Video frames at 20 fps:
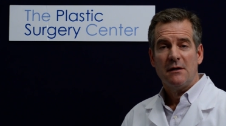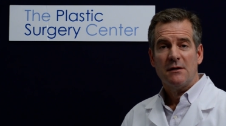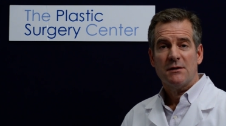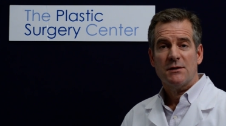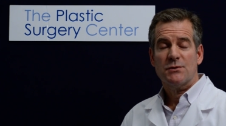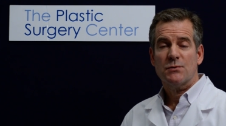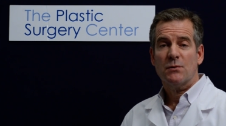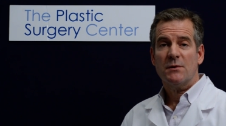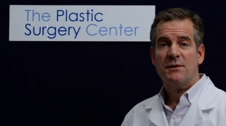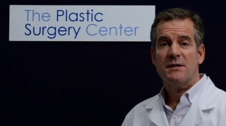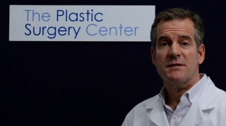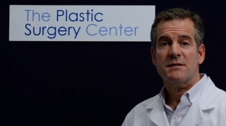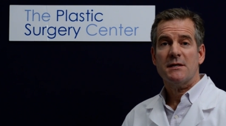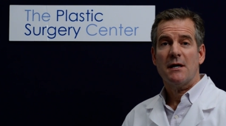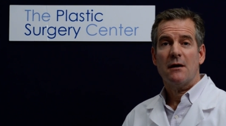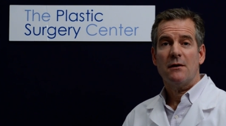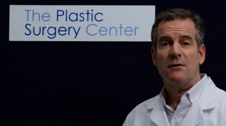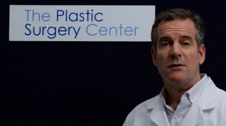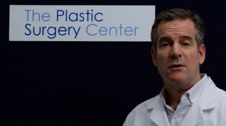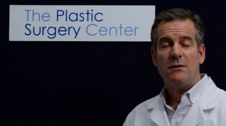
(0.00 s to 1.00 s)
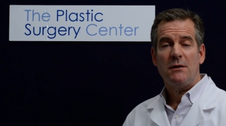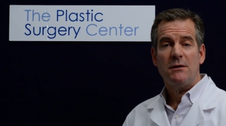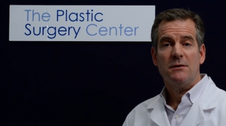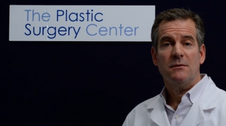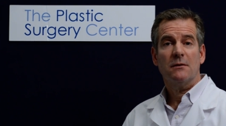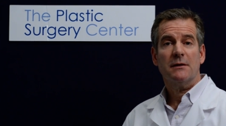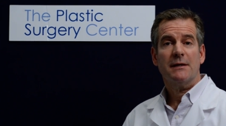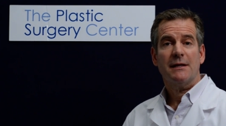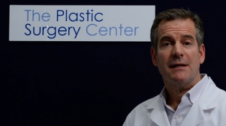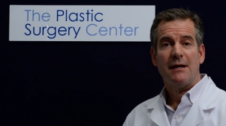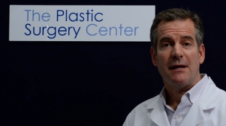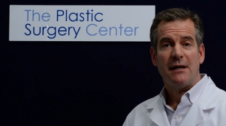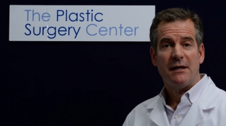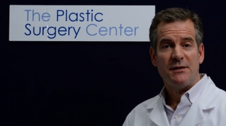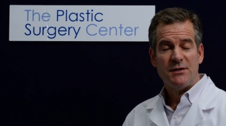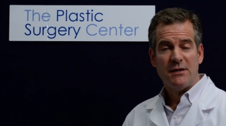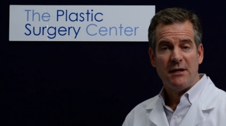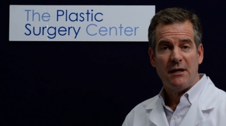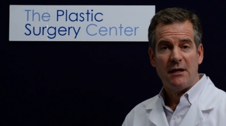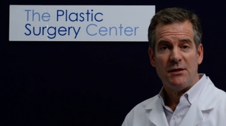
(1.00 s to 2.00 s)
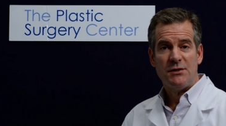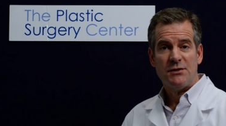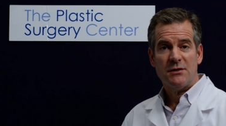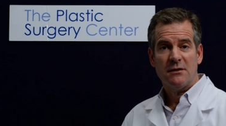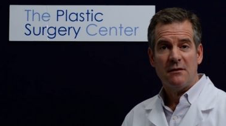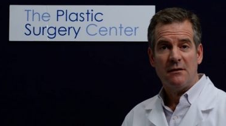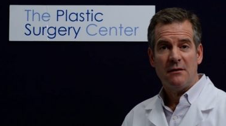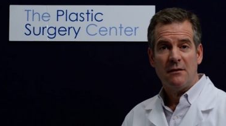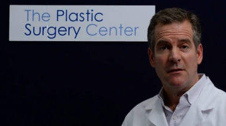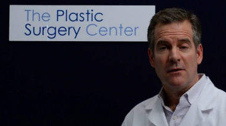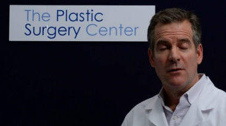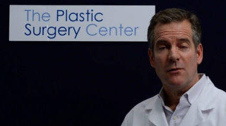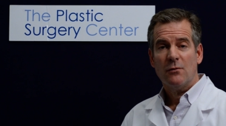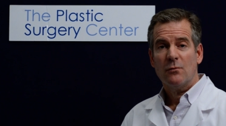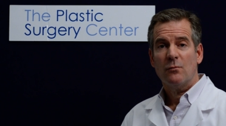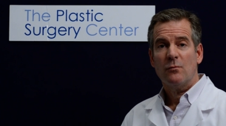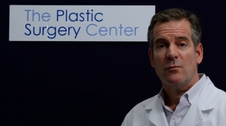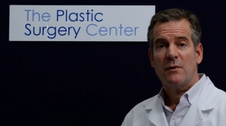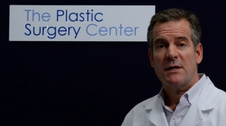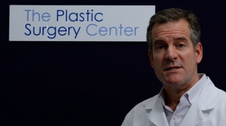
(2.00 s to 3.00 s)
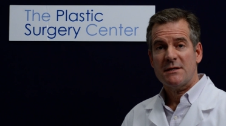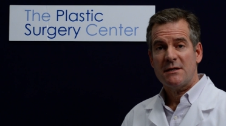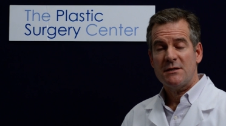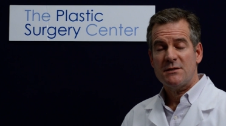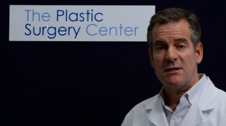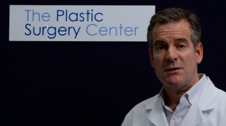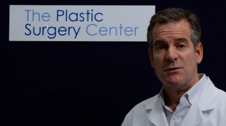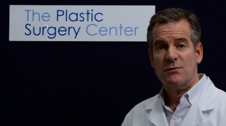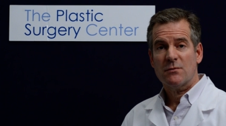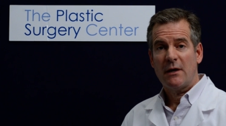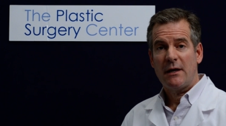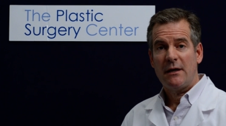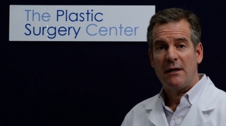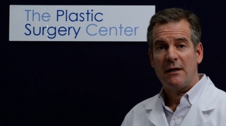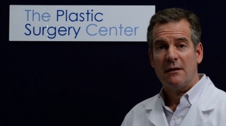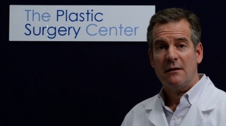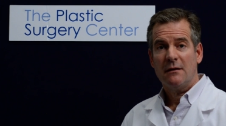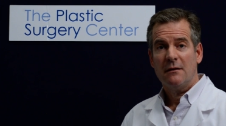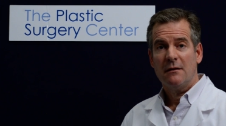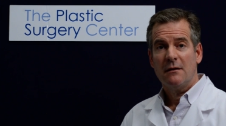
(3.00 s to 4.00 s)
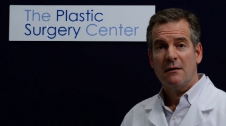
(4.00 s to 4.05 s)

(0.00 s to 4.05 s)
To sort this out, you need to look at education, residency training,